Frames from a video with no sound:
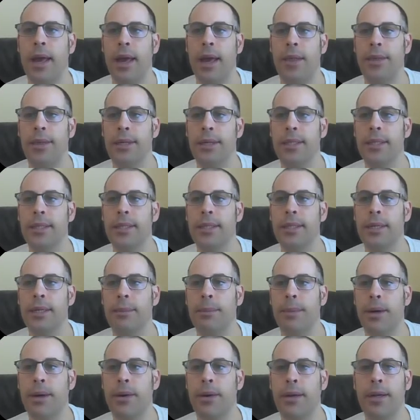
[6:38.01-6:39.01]
And this is an
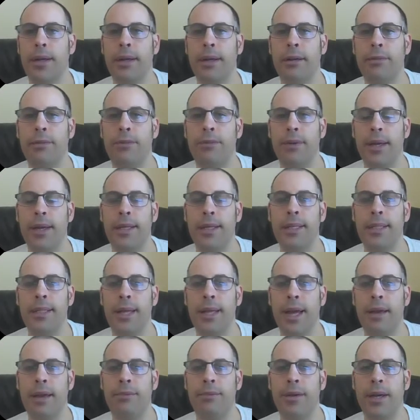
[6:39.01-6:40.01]
American defense,
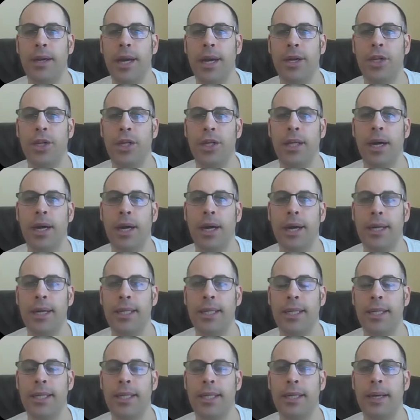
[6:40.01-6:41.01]
aviation, I
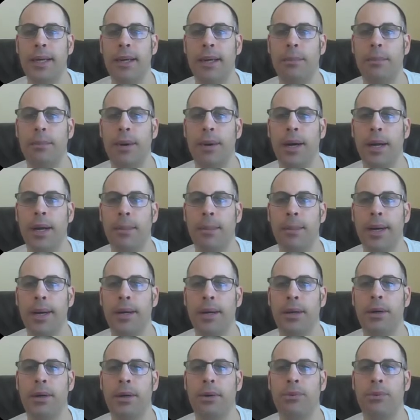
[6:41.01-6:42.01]
T, and
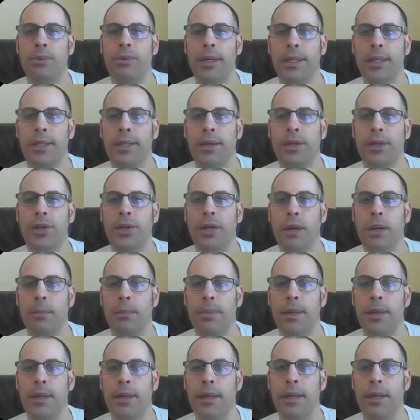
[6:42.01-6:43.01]
biomedical research
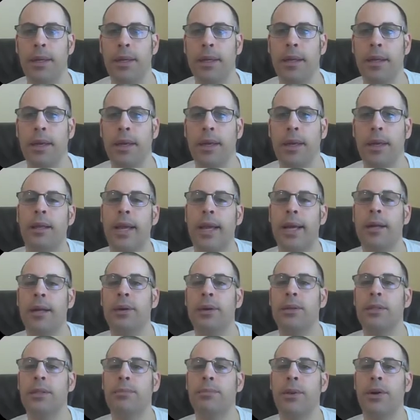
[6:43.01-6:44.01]
company.
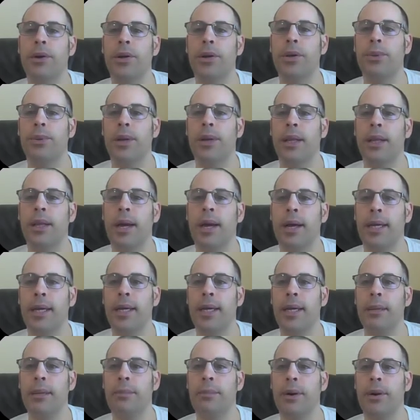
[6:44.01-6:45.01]
Leidos merged with
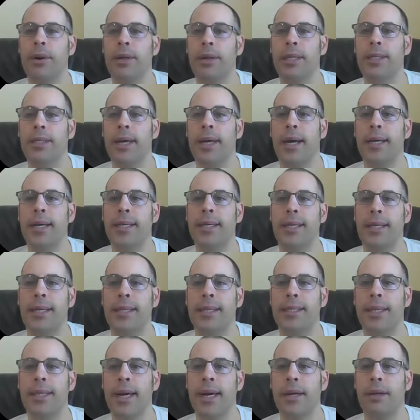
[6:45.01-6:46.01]
Lockheed Martin's I T
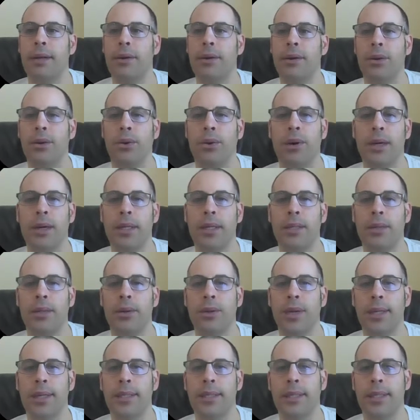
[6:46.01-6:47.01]
sector in August two
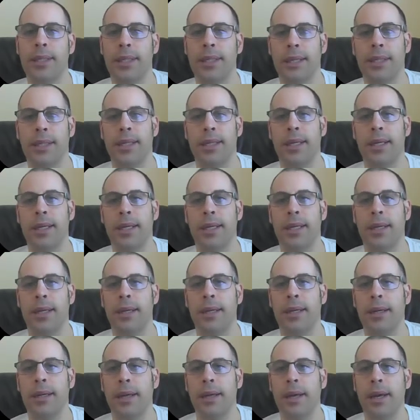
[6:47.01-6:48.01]
thousand
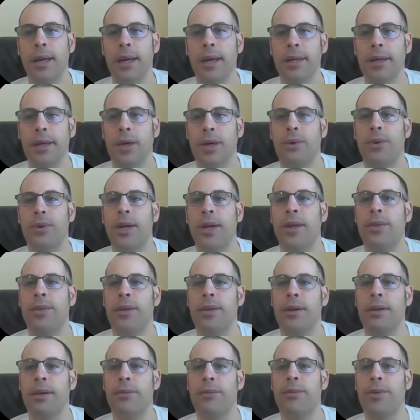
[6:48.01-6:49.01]
sixteen to create
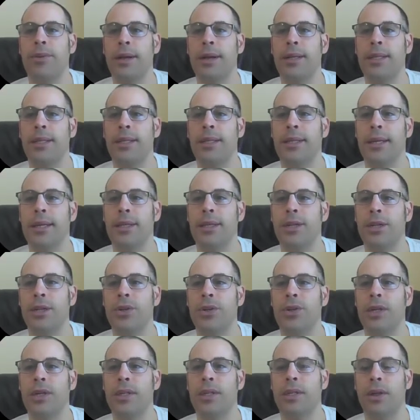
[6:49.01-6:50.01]
the defense
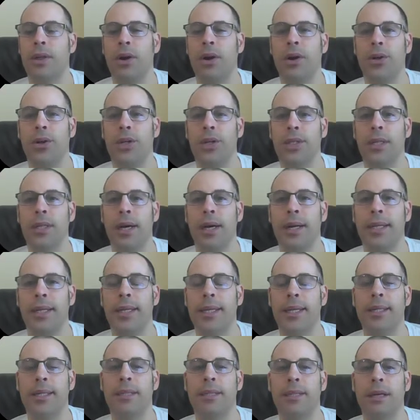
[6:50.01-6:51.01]
industry's largest I
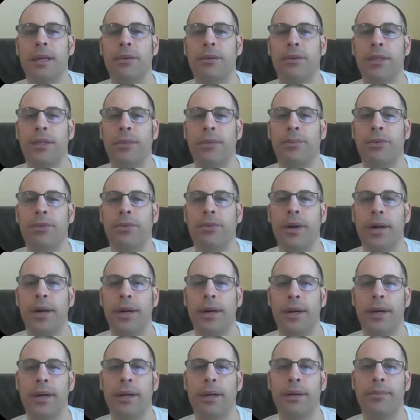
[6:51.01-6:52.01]
T service
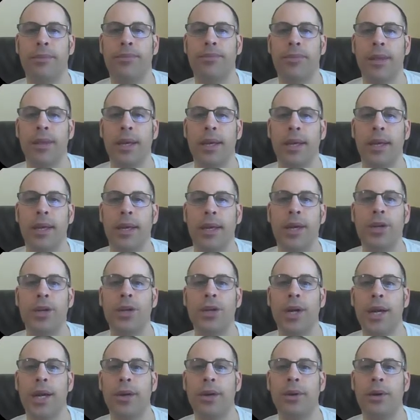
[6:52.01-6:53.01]
provider. In
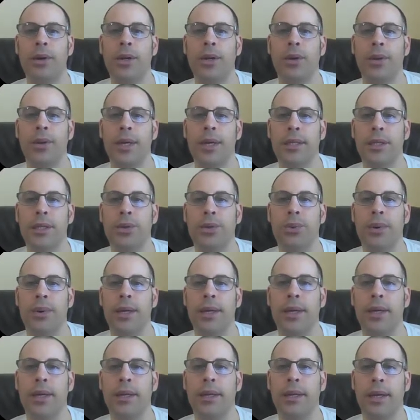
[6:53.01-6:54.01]
January two thousand
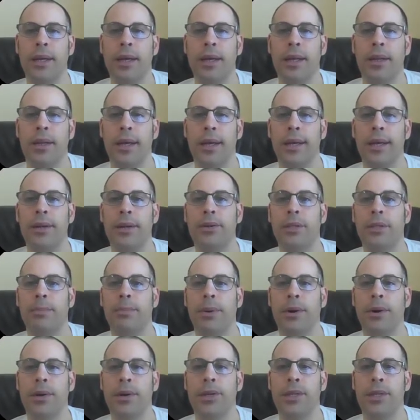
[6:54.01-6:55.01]
twenty, Leidos
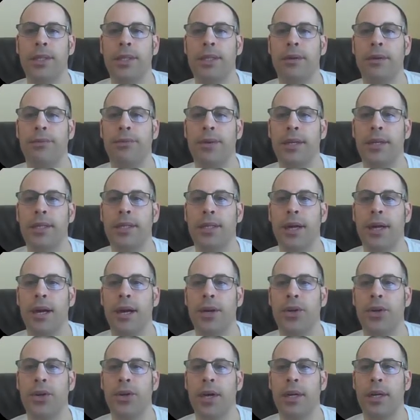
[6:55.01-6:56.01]
purchased defense
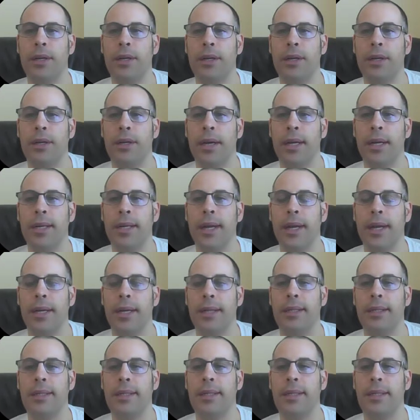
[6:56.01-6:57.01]
contractor
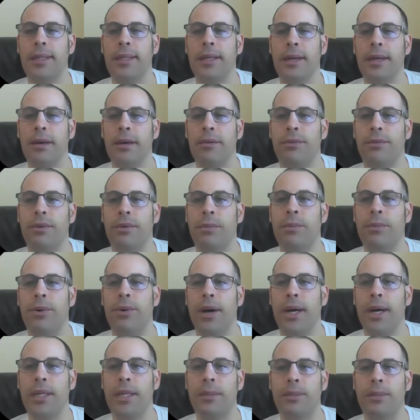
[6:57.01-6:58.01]
Dynetics for
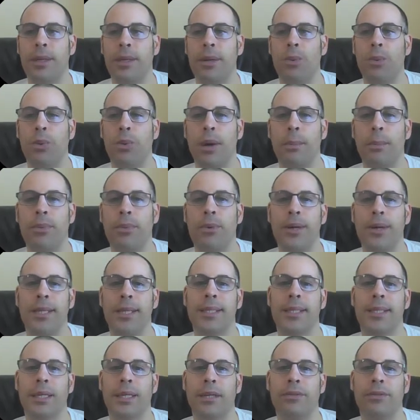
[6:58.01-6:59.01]
approximately one point
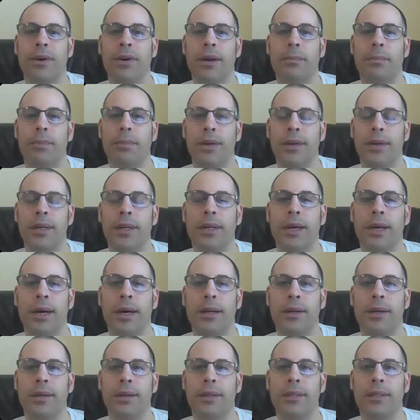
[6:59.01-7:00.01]
six five billion
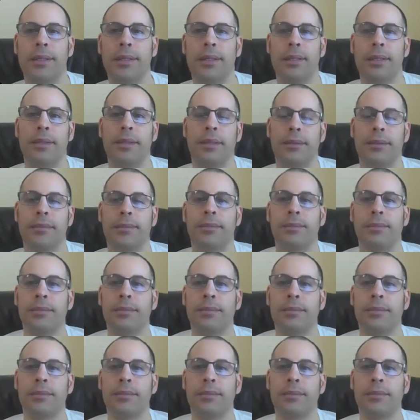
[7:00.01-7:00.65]
dollars.